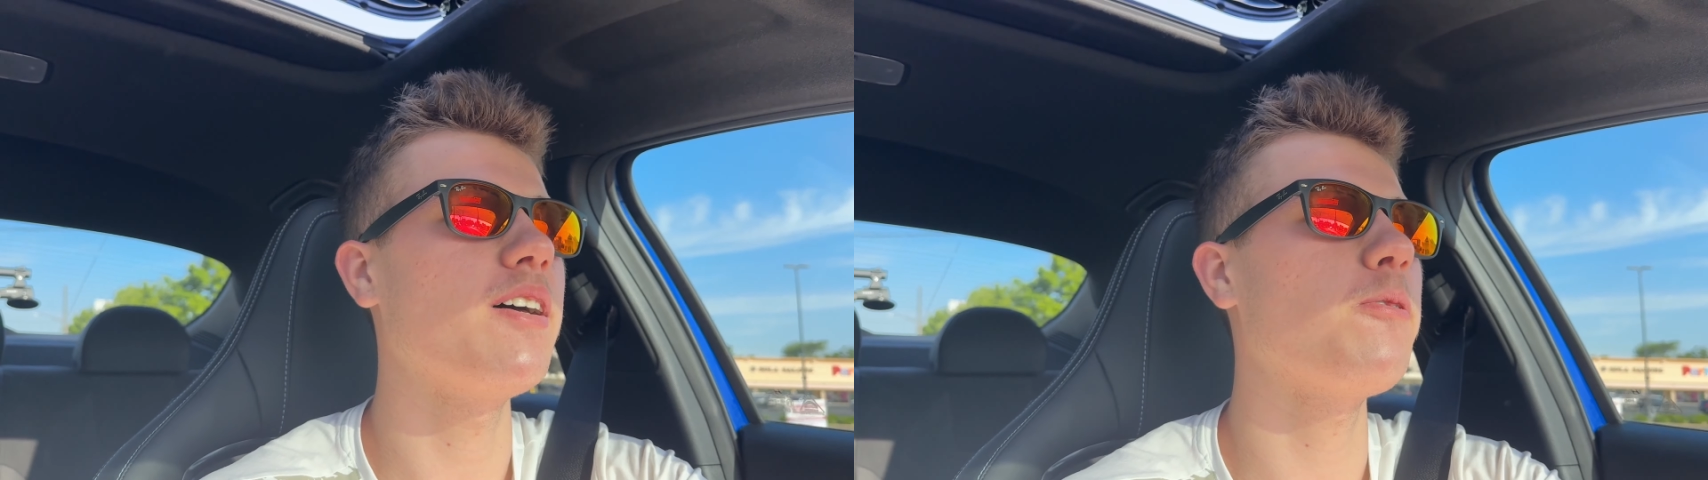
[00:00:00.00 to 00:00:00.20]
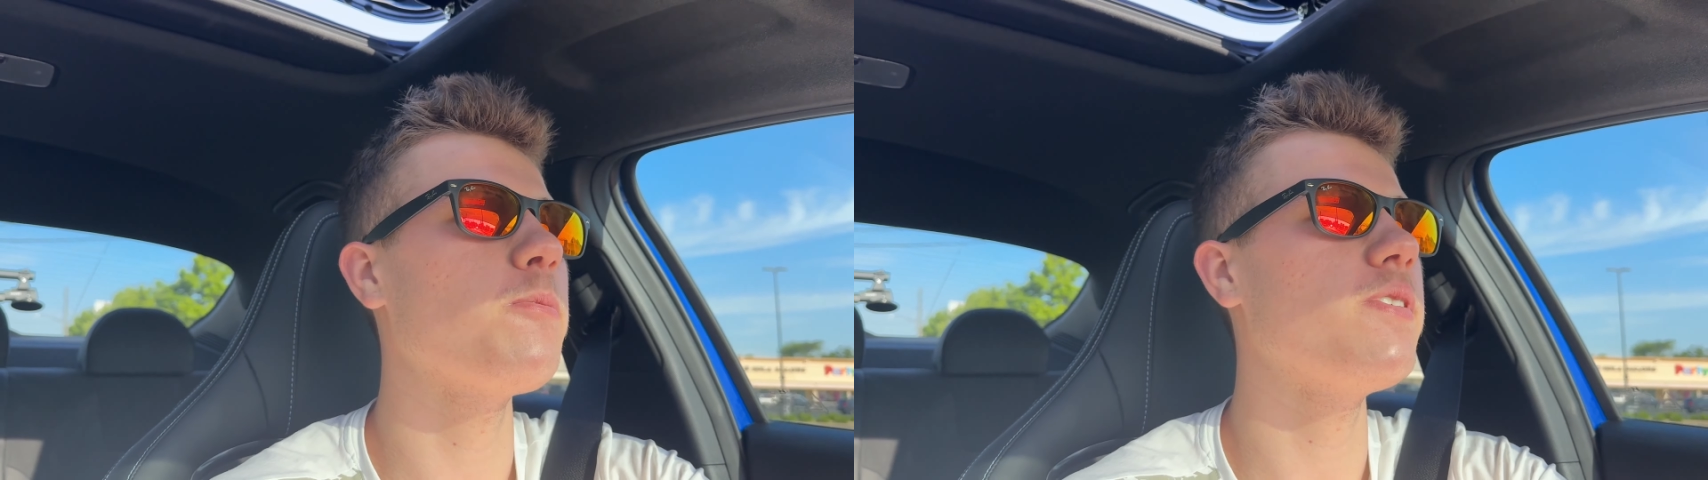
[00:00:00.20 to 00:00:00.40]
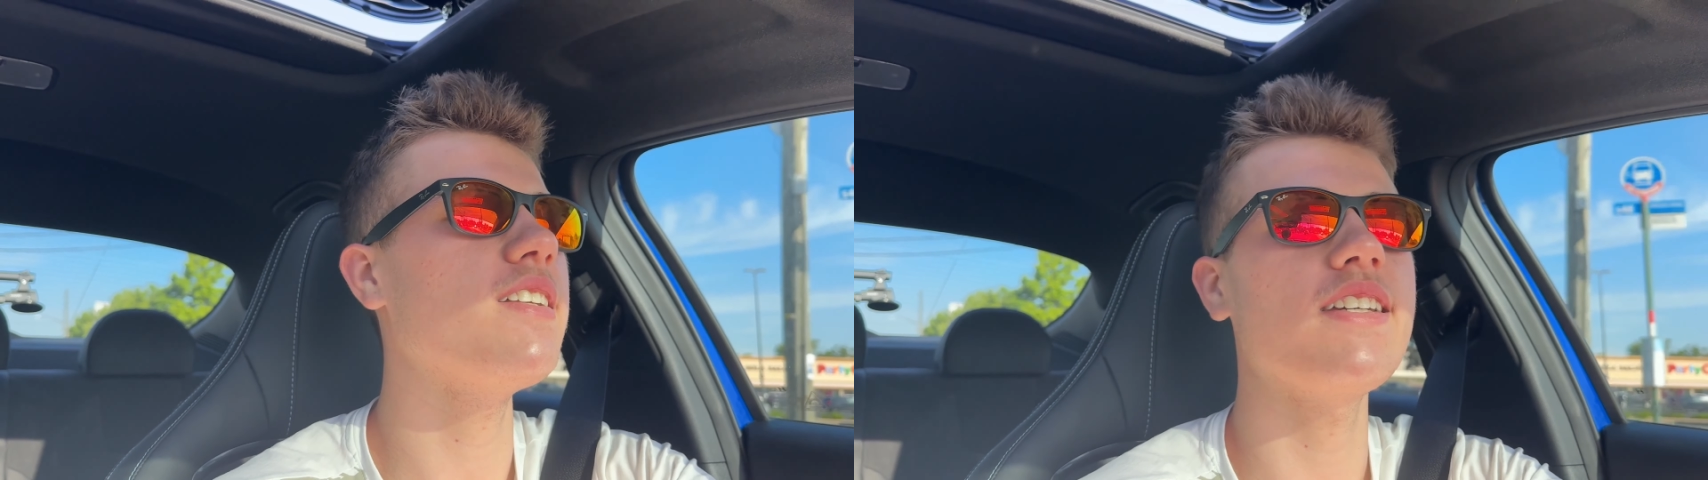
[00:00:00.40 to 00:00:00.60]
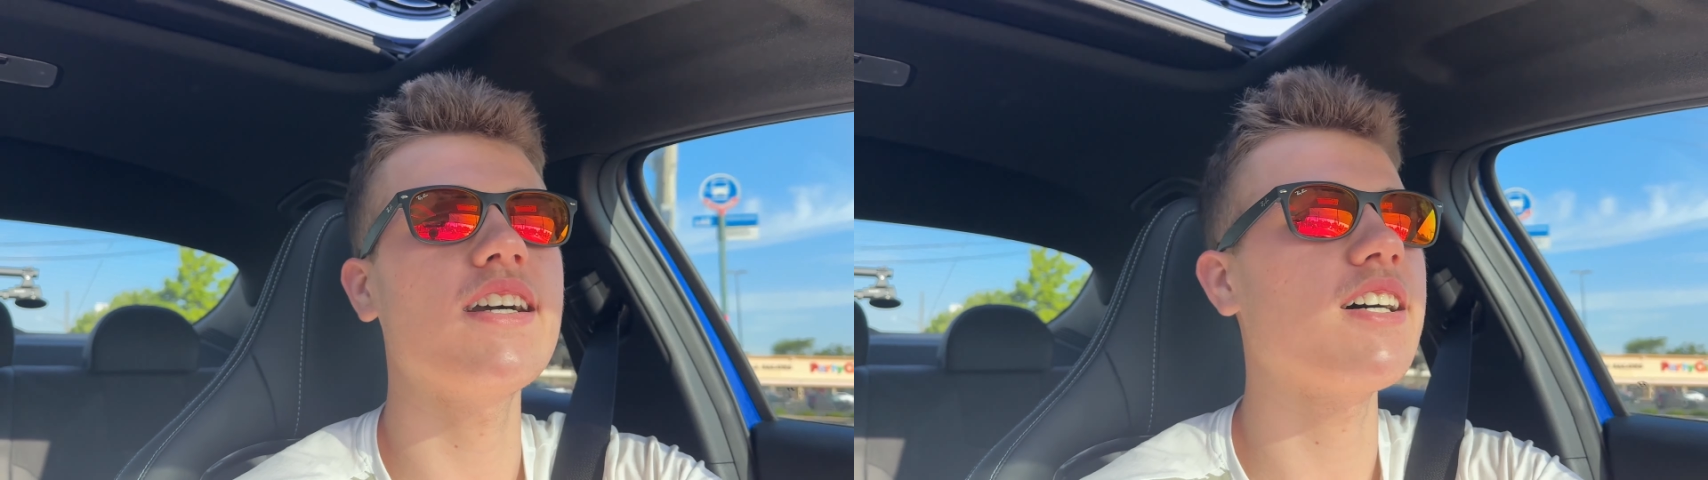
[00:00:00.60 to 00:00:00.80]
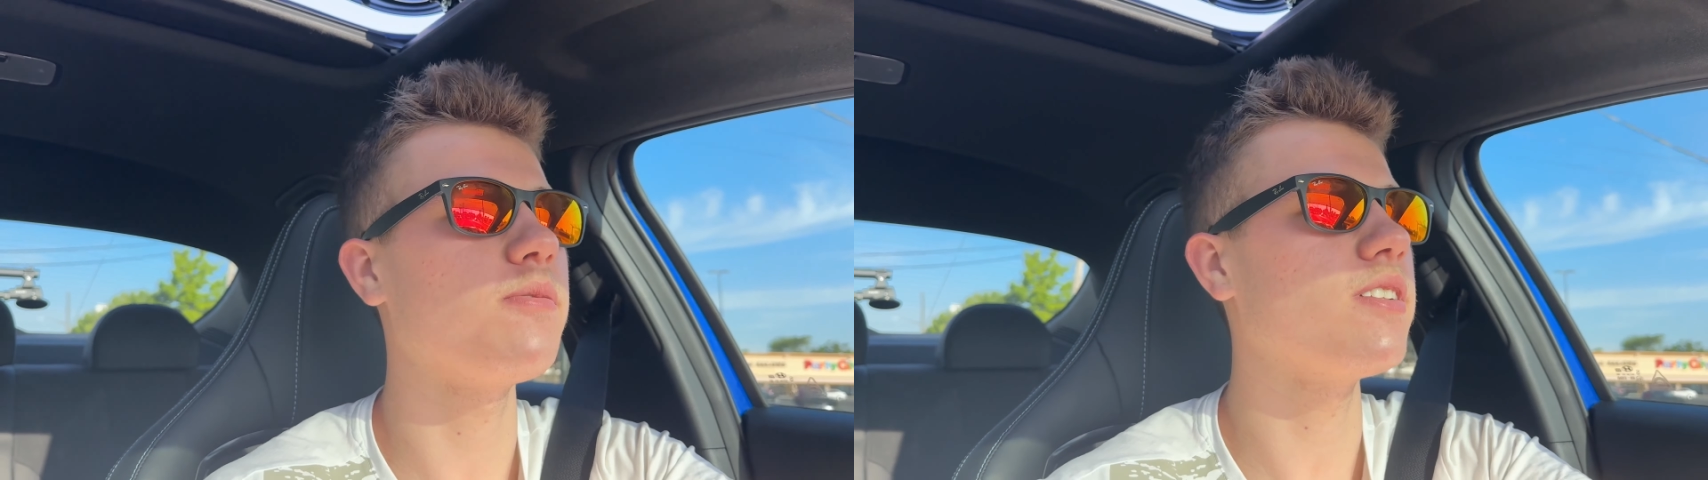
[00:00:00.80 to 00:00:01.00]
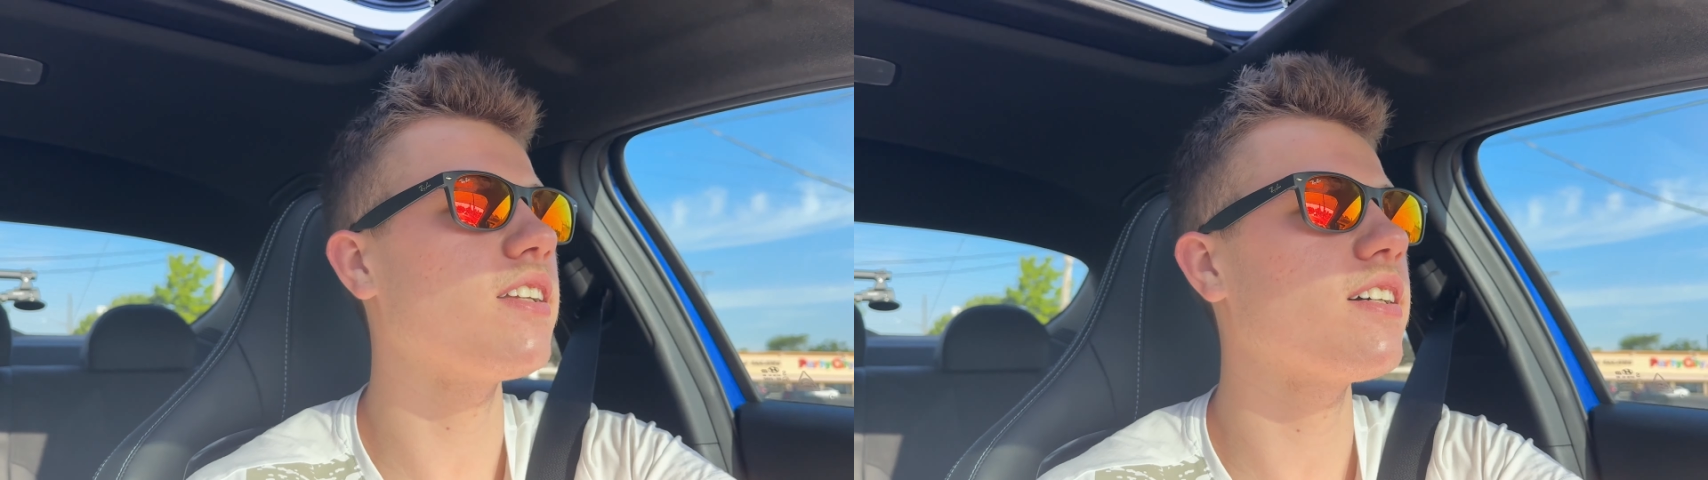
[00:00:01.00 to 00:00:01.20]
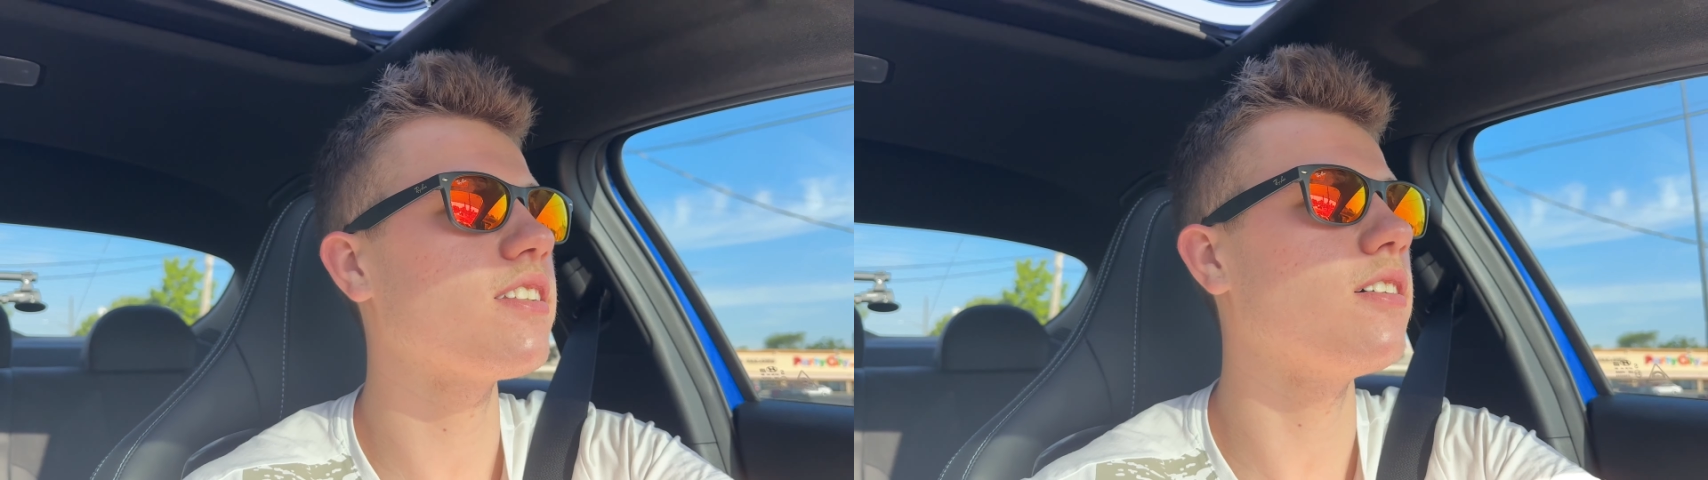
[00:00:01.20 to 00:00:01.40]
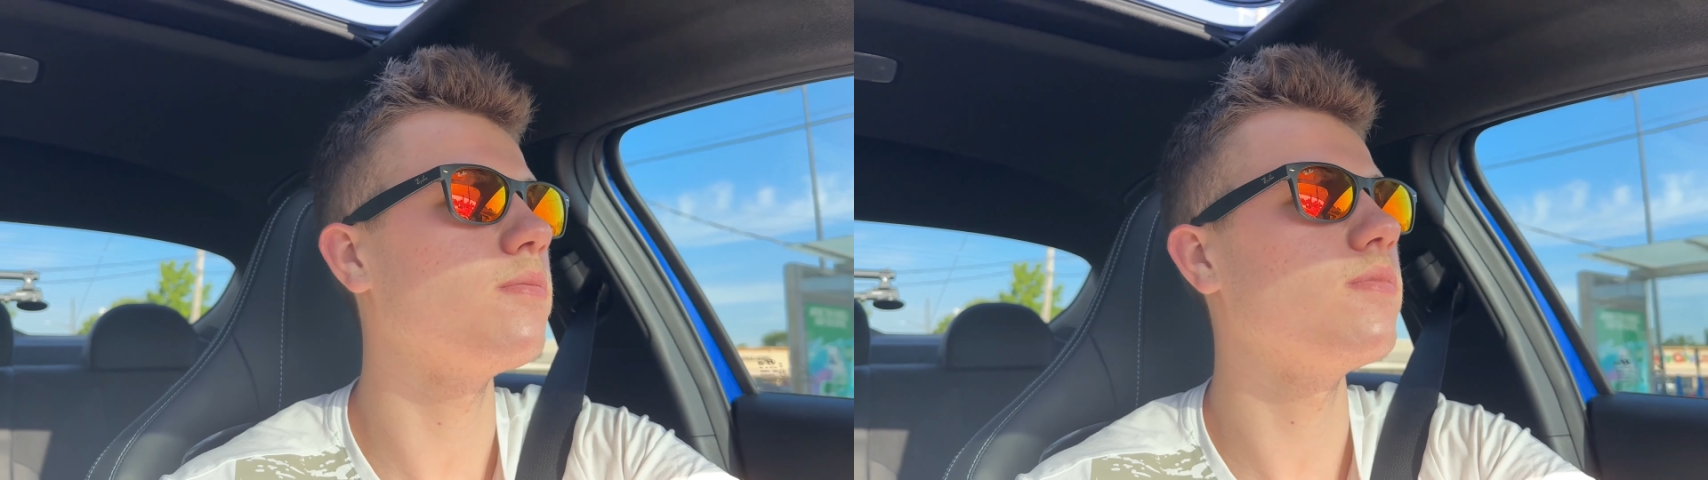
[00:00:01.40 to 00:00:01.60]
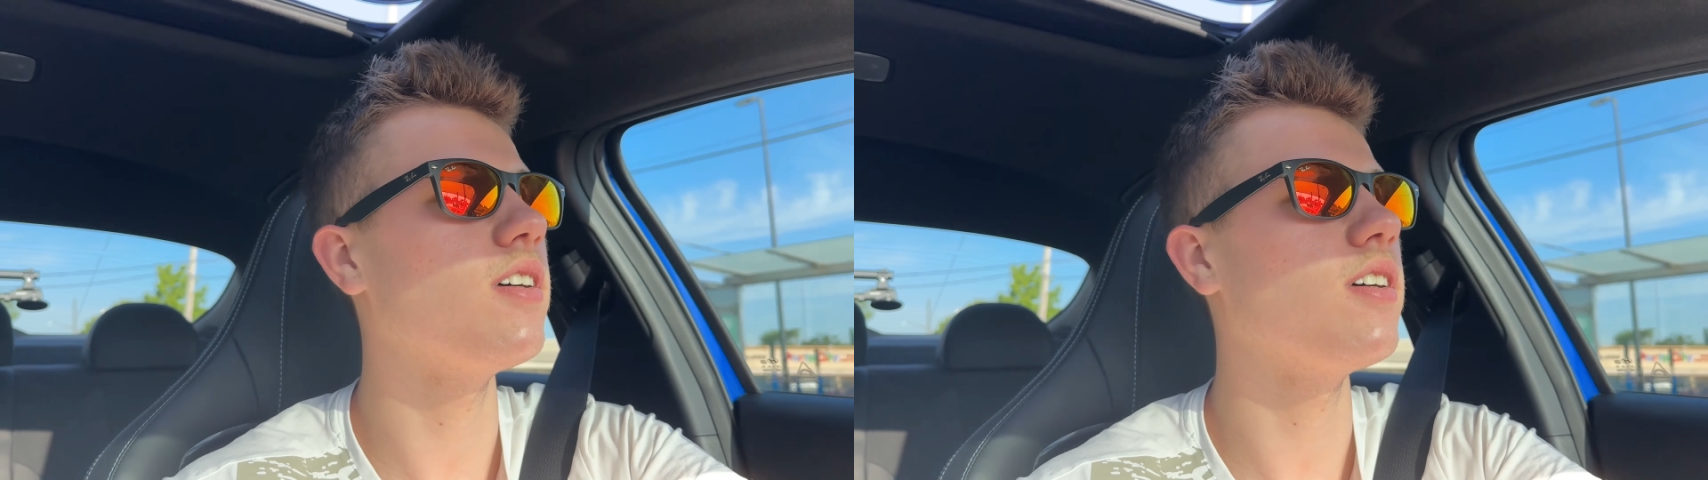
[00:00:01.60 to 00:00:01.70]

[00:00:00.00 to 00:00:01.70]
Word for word: N Y P D got him. He's locked up.